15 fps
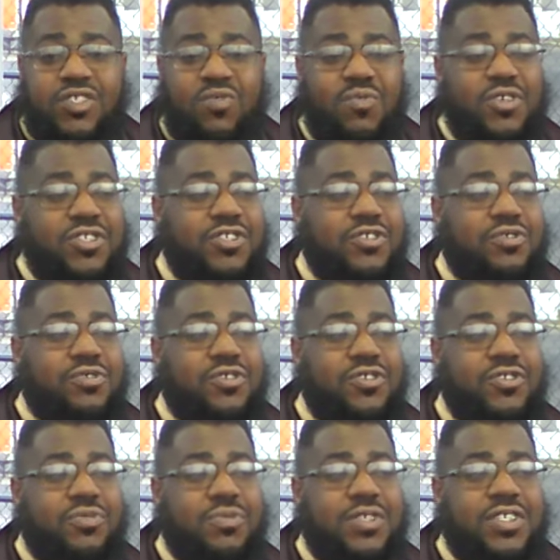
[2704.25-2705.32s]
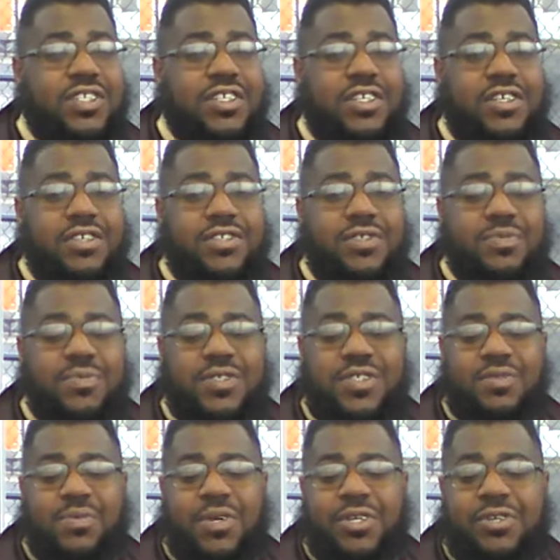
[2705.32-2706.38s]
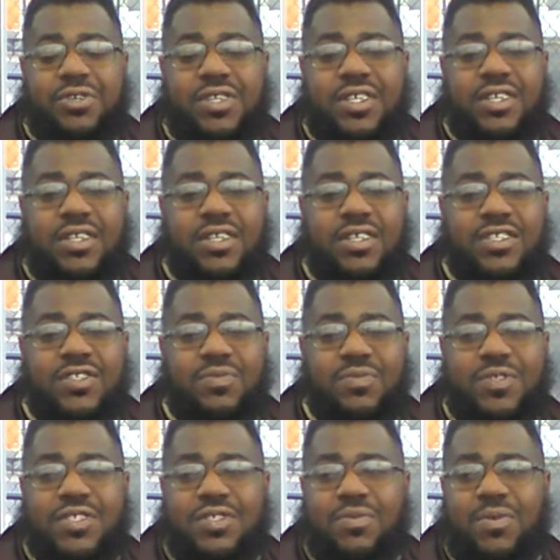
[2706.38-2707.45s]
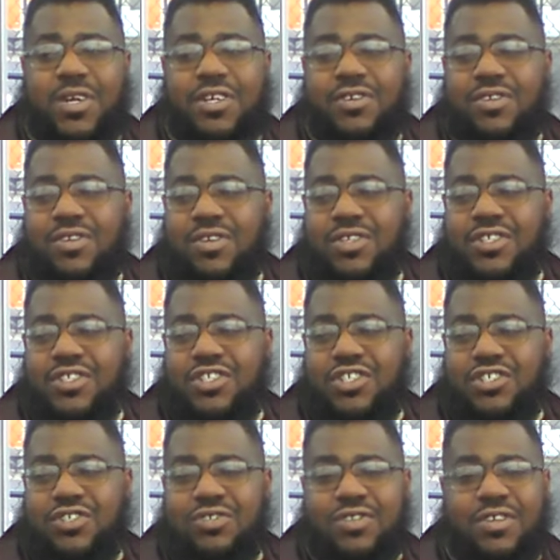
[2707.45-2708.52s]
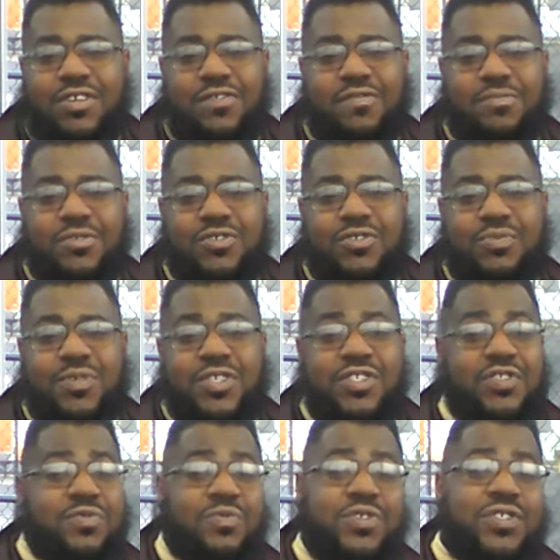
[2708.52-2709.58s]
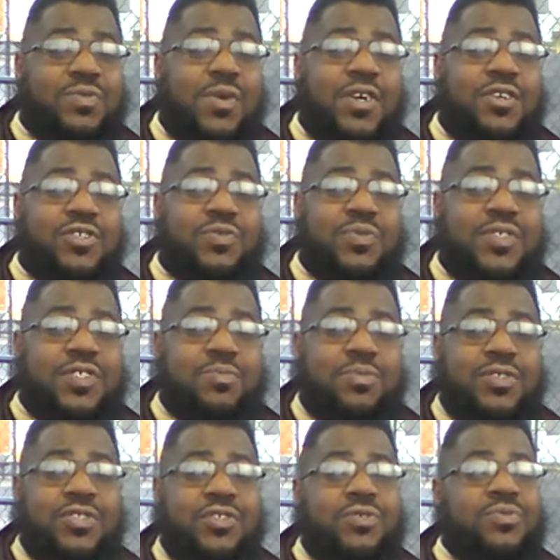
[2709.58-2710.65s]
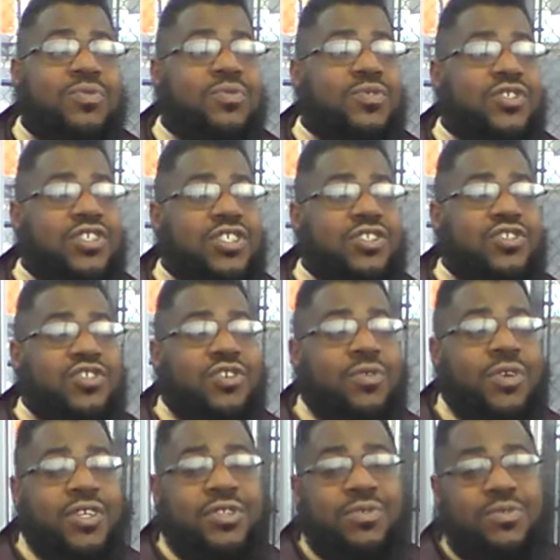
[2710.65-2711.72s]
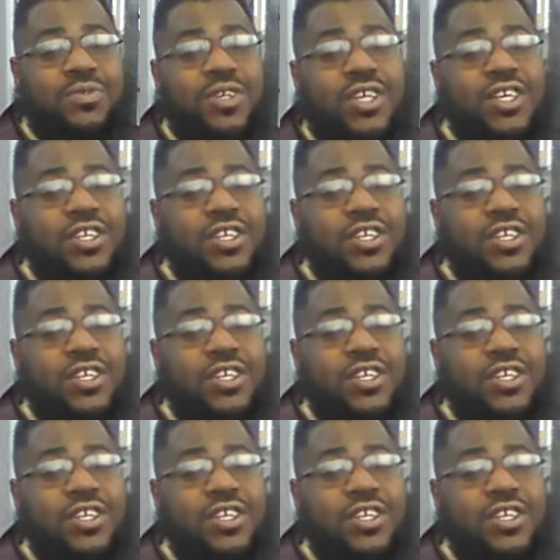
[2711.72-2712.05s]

the reason you are your twin is here. It's the reason why you're leading. It's the reason why you're learning the shit you're learning from your twin. It's the reason why your twin is putting you through the shit that you're going through.